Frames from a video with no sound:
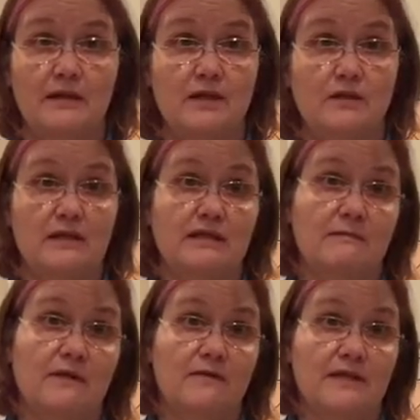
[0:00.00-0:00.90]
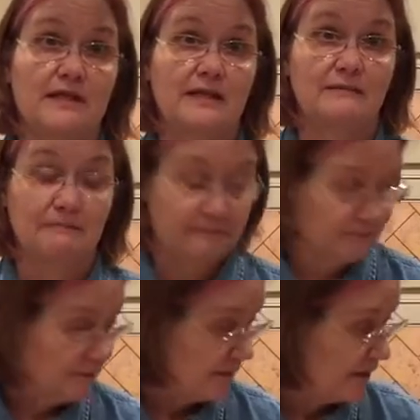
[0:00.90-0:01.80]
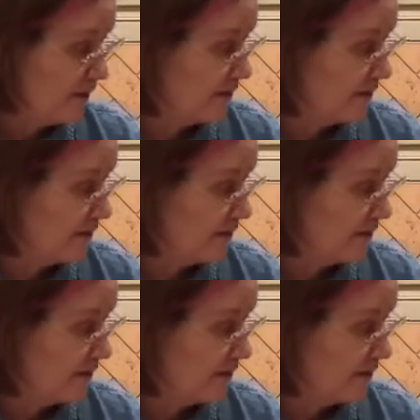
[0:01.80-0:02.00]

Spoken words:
to do these, a muffin tin. All